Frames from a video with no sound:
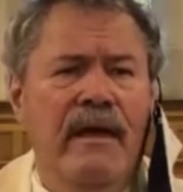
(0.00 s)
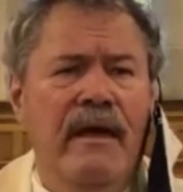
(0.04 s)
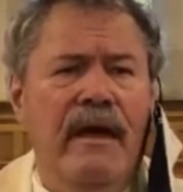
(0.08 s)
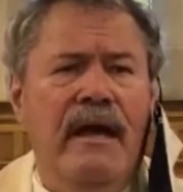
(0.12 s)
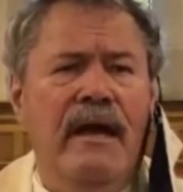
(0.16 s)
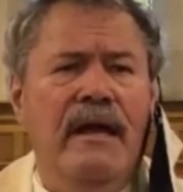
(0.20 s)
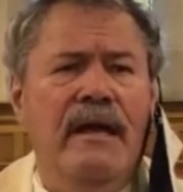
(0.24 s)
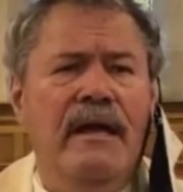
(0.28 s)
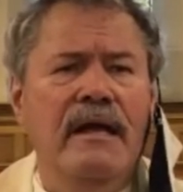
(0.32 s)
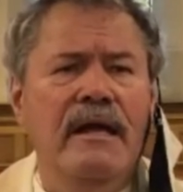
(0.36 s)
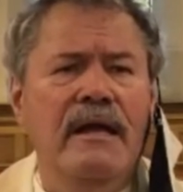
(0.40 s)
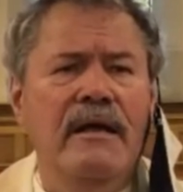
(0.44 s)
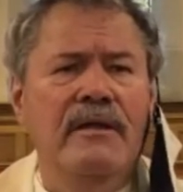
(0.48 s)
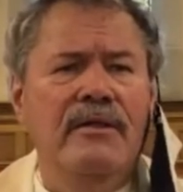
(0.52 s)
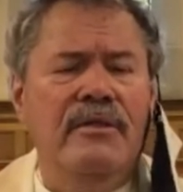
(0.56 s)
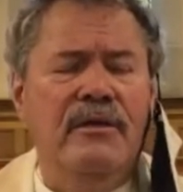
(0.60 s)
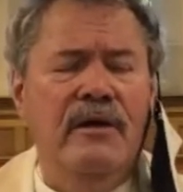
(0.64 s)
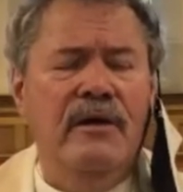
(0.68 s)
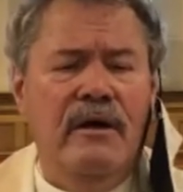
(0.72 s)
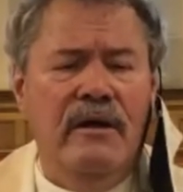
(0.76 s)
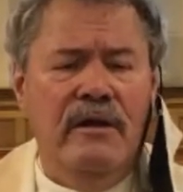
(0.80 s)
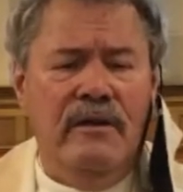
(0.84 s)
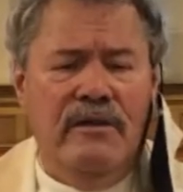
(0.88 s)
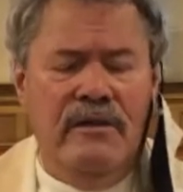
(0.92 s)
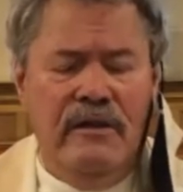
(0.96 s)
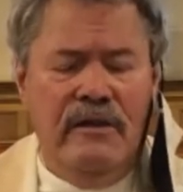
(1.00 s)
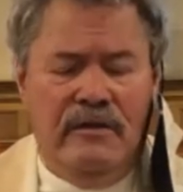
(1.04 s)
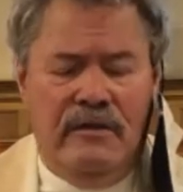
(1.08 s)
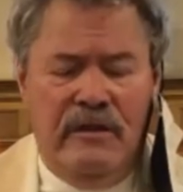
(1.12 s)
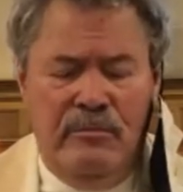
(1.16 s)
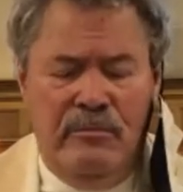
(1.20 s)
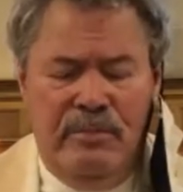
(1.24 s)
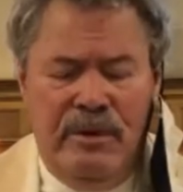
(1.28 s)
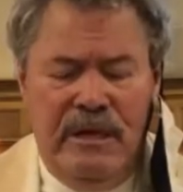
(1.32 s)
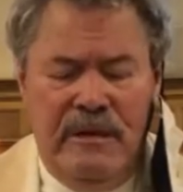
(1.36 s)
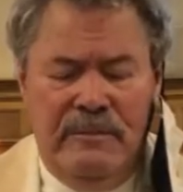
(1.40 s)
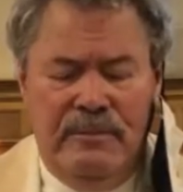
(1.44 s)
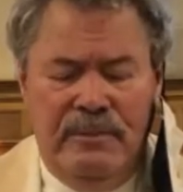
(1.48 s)
And he thought that the
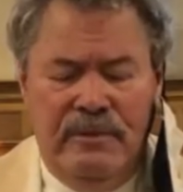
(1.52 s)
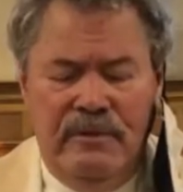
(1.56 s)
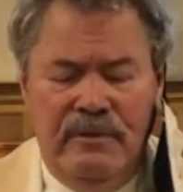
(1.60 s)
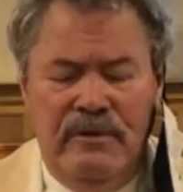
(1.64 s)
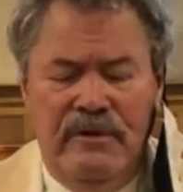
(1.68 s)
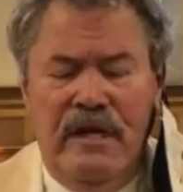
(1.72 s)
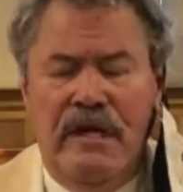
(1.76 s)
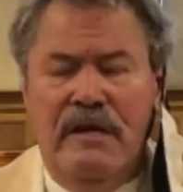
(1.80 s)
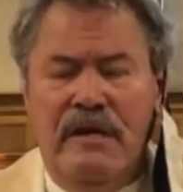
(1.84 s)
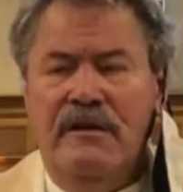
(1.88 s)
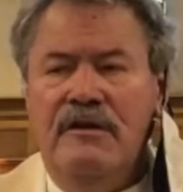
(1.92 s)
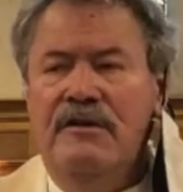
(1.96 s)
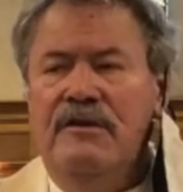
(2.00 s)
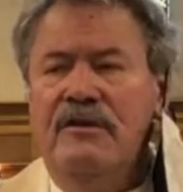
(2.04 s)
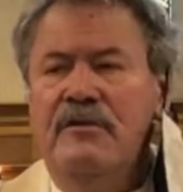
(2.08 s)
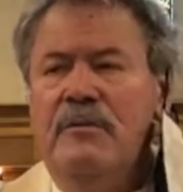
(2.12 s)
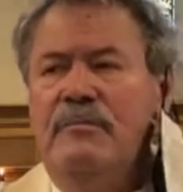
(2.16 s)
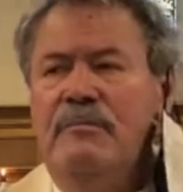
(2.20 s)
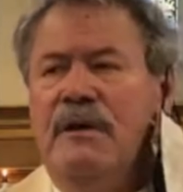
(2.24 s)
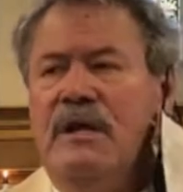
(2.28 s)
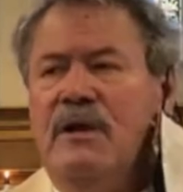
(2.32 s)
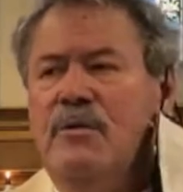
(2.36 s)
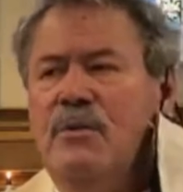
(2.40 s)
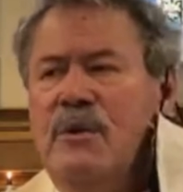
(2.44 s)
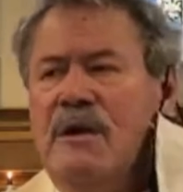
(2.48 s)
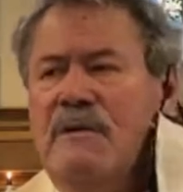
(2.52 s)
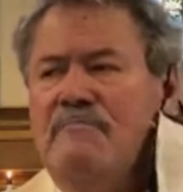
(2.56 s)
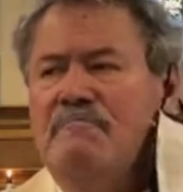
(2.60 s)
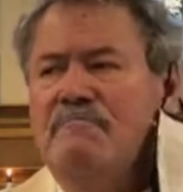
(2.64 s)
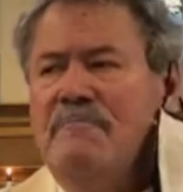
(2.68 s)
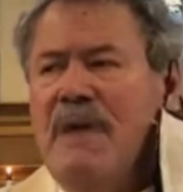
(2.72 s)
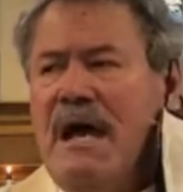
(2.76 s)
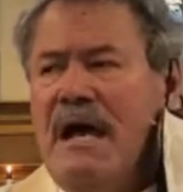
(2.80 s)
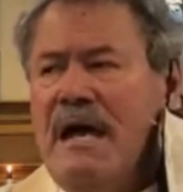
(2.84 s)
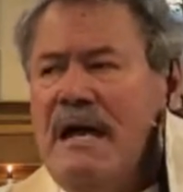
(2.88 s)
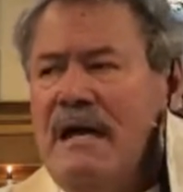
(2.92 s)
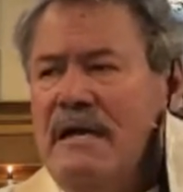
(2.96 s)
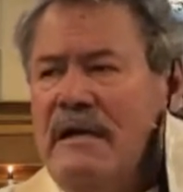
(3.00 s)
people needed to be
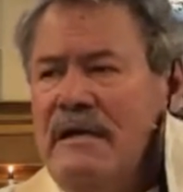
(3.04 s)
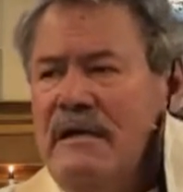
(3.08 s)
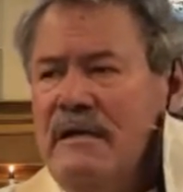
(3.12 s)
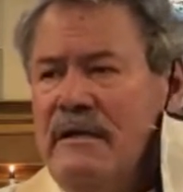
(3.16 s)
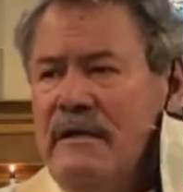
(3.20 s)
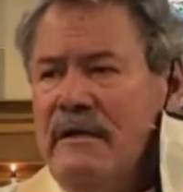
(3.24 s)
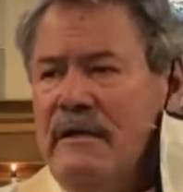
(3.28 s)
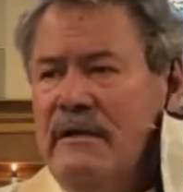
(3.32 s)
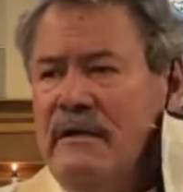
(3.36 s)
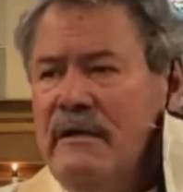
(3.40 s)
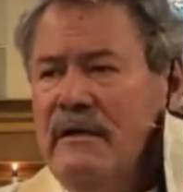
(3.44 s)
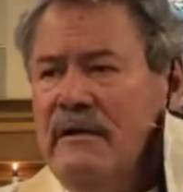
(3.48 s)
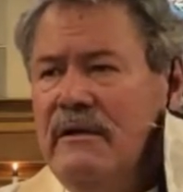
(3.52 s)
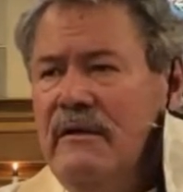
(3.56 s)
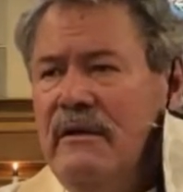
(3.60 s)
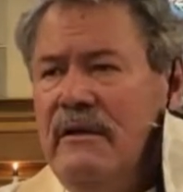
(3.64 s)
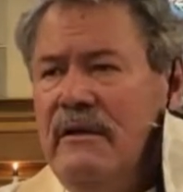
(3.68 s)
reminded